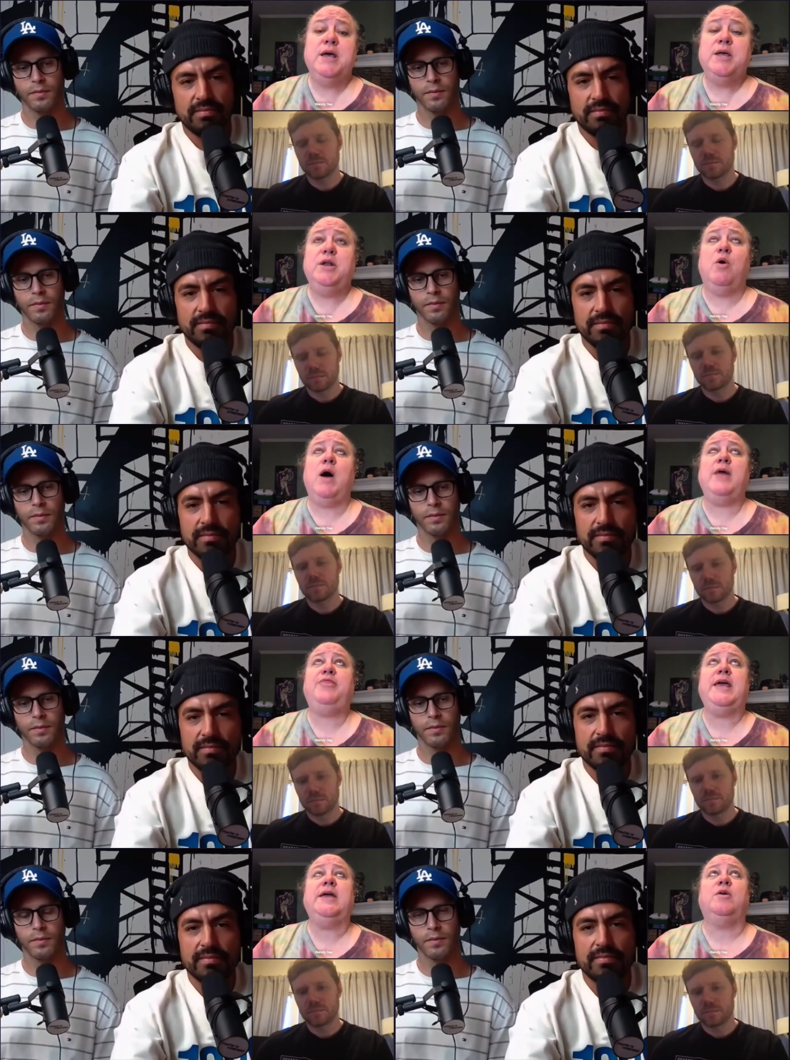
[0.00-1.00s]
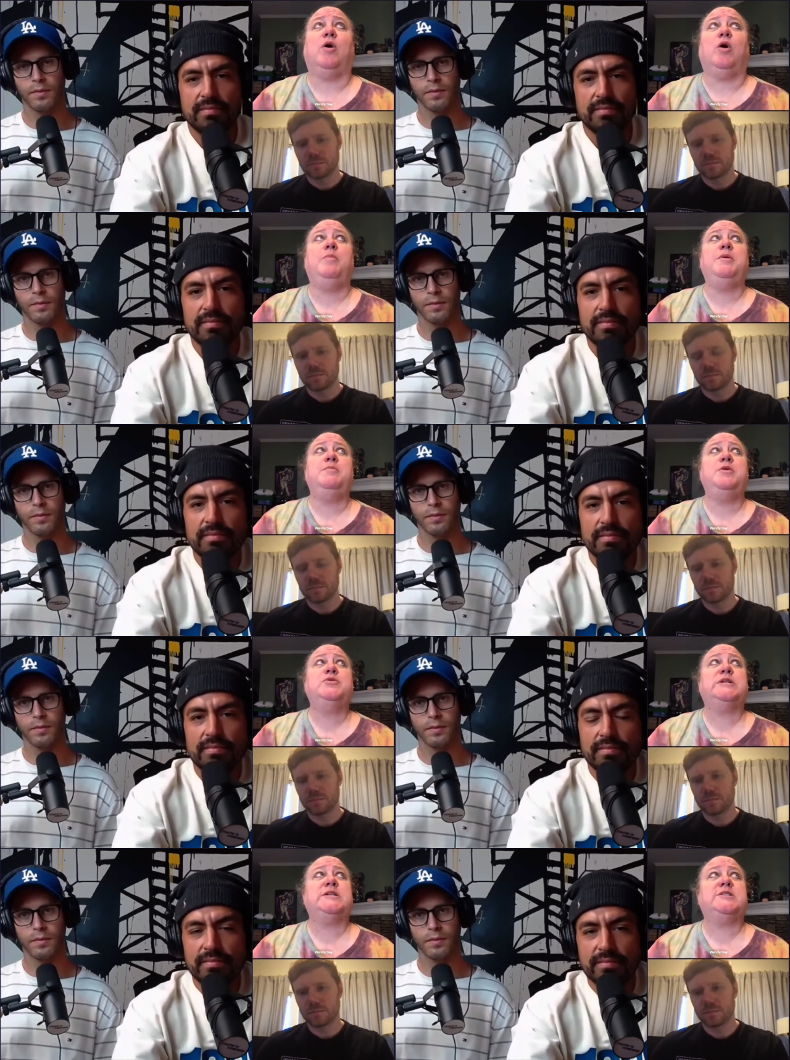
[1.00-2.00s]
Speaker 1: you know i think in urban
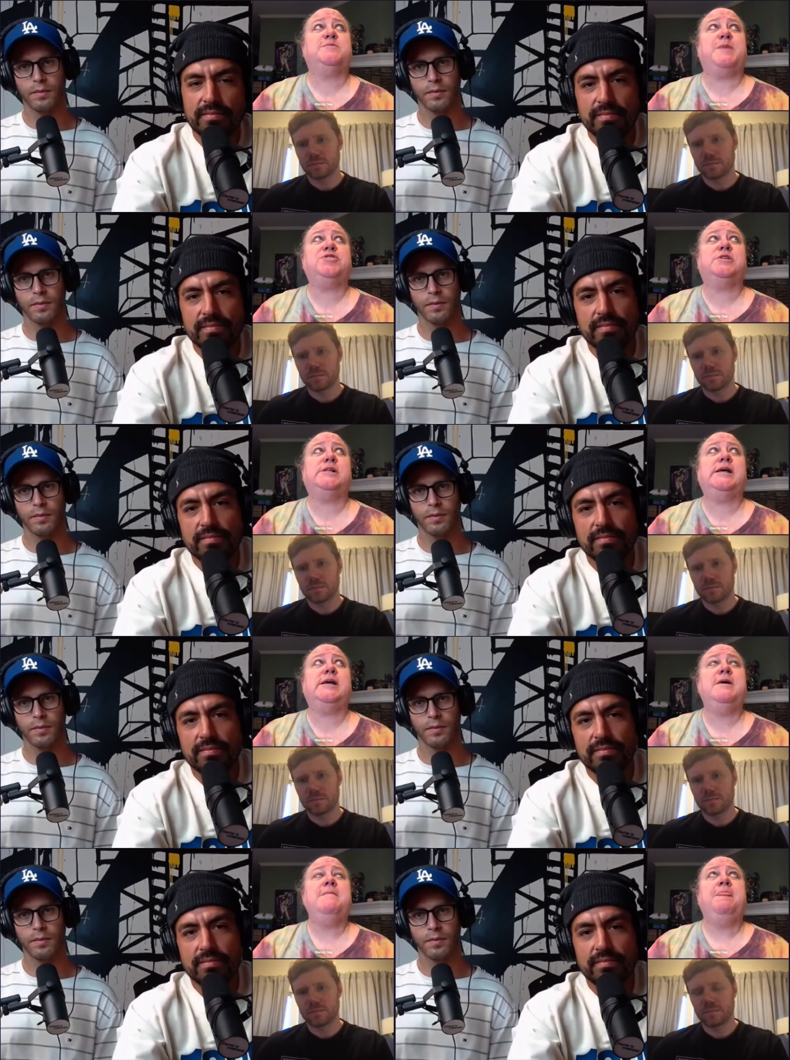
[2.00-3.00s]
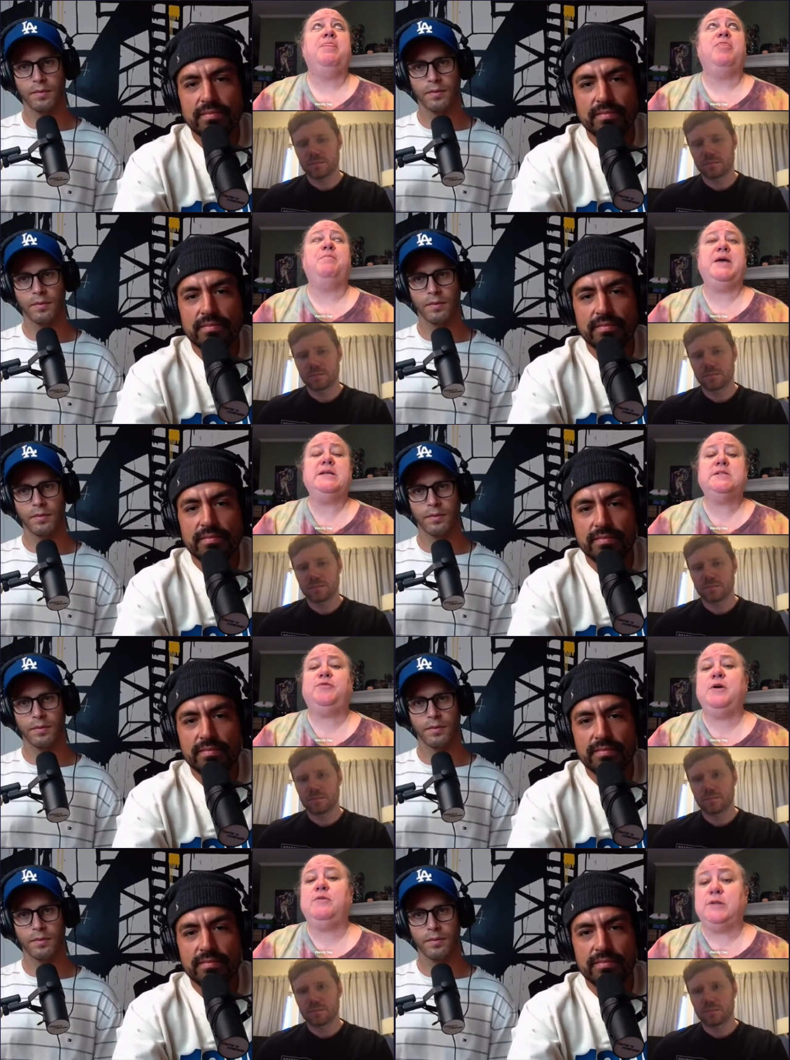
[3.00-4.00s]
music especially the biggest
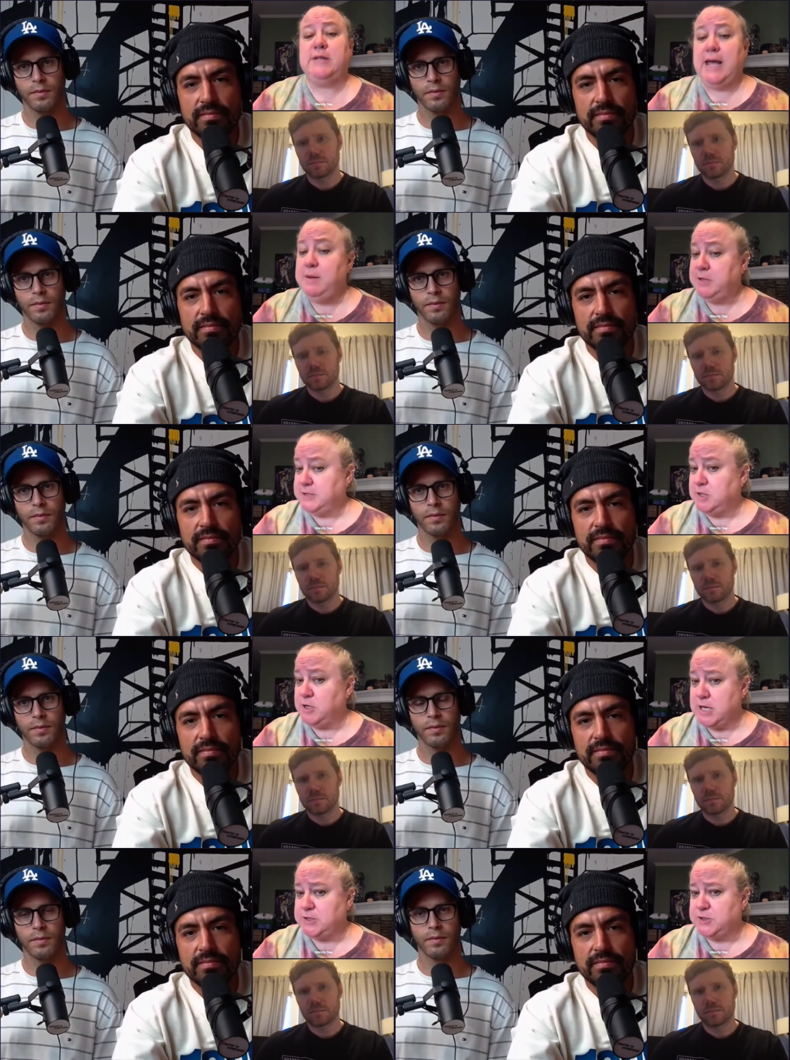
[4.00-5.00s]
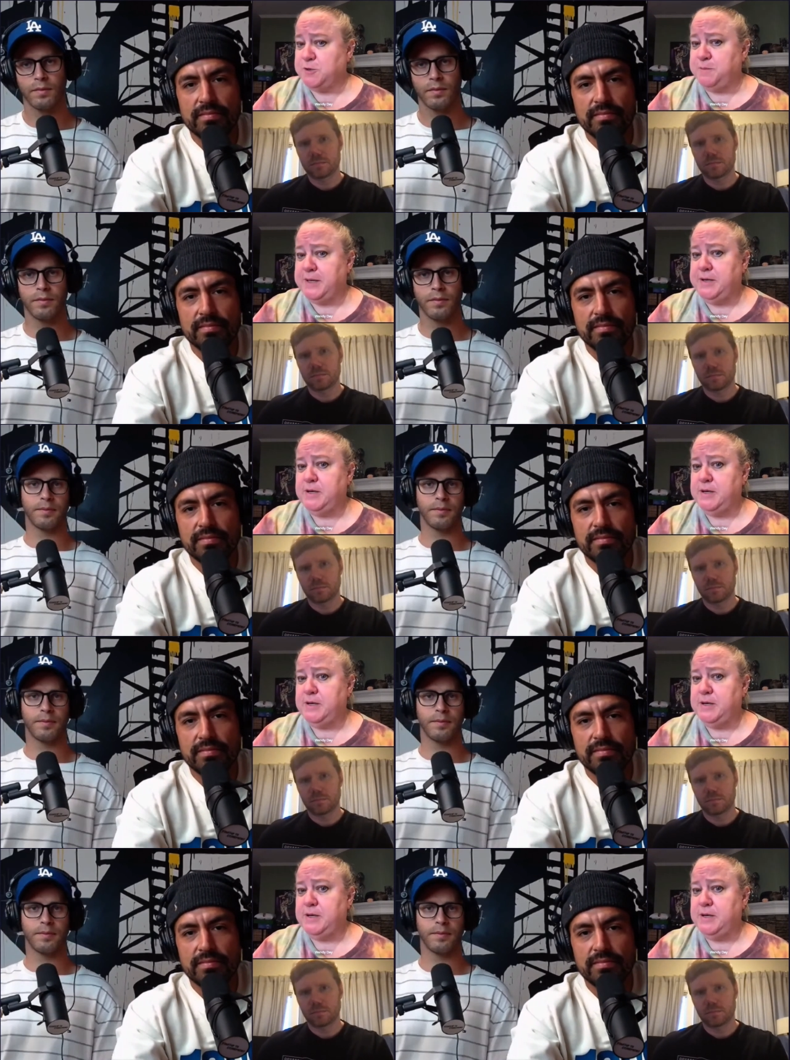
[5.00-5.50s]
fear of a label is looking stupid